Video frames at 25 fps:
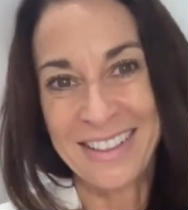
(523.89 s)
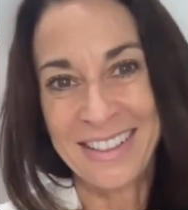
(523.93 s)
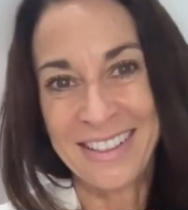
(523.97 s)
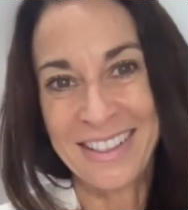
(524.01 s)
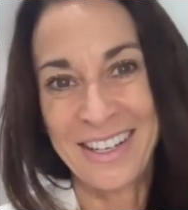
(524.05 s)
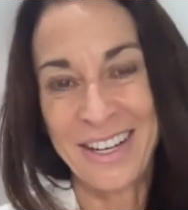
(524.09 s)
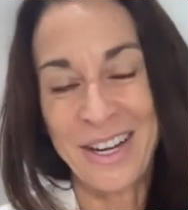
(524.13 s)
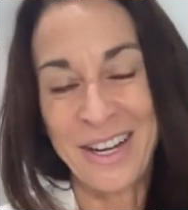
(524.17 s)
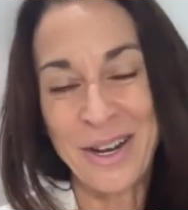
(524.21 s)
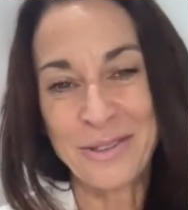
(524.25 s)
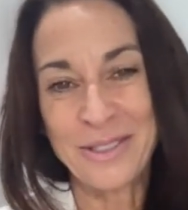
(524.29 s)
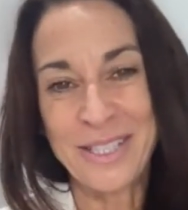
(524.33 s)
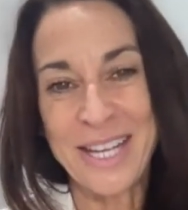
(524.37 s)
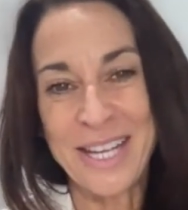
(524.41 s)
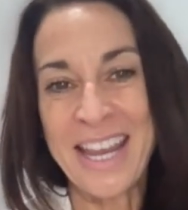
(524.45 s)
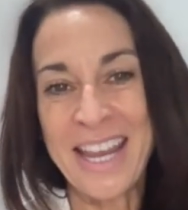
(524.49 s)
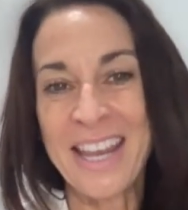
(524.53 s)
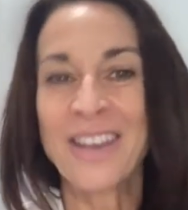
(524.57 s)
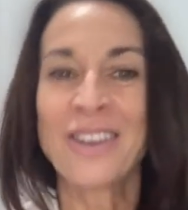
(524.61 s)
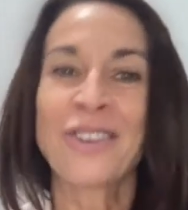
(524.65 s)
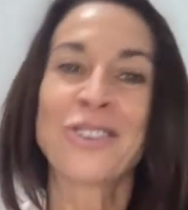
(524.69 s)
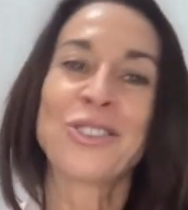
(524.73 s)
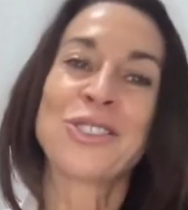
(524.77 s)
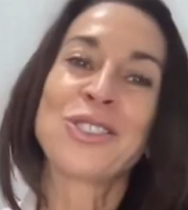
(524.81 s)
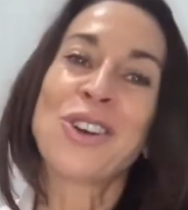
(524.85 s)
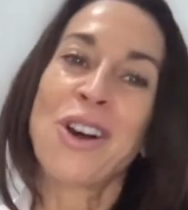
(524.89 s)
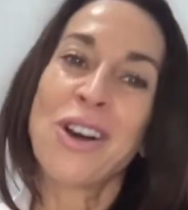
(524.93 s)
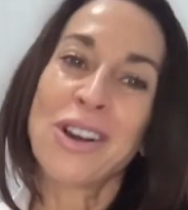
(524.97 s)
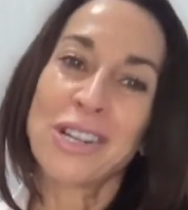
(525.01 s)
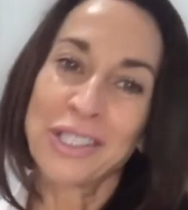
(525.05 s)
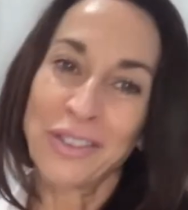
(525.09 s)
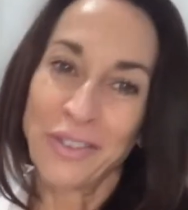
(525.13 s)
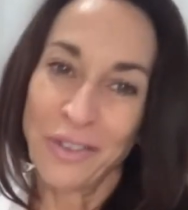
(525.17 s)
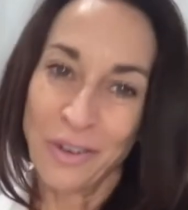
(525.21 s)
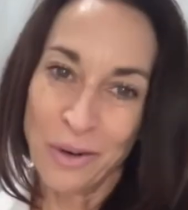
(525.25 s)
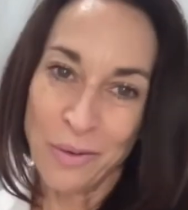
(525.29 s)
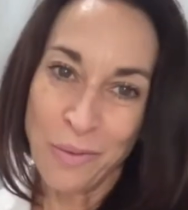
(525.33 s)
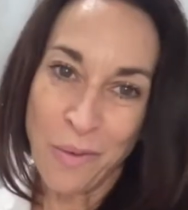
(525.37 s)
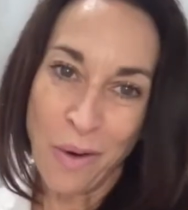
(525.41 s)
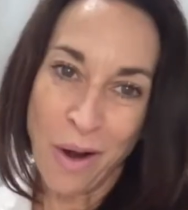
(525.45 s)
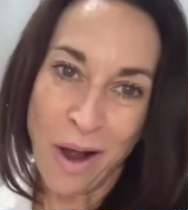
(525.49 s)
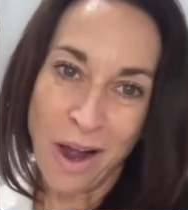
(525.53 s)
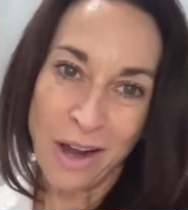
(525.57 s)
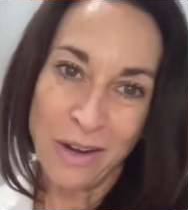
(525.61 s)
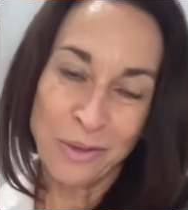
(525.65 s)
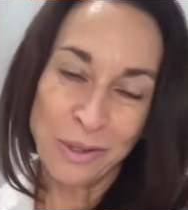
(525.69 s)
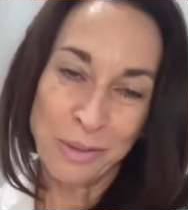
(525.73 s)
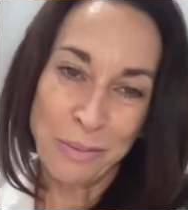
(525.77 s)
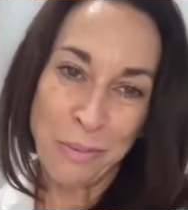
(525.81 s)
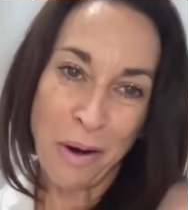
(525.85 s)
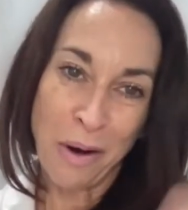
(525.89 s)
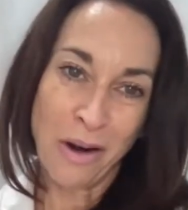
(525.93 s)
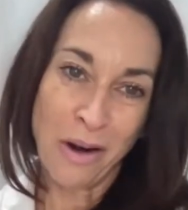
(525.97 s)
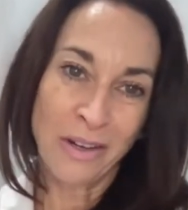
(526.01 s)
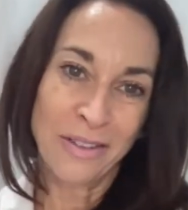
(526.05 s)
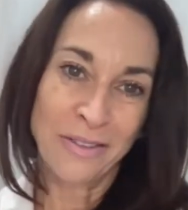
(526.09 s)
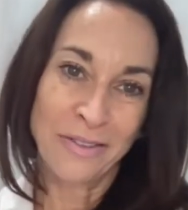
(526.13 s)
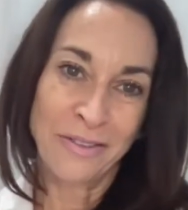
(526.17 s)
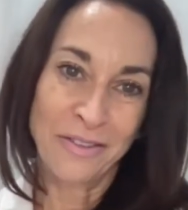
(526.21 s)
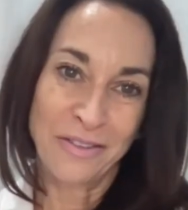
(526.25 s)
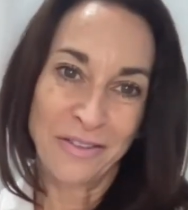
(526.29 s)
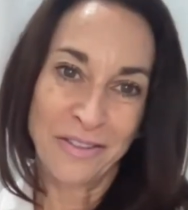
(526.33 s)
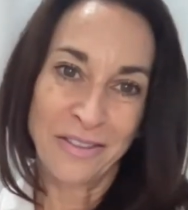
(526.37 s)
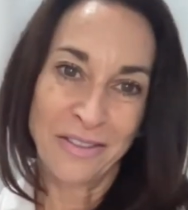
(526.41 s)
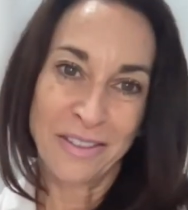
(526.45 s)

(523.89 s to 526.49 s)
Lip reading: You know, taking your dogs for a walk was part of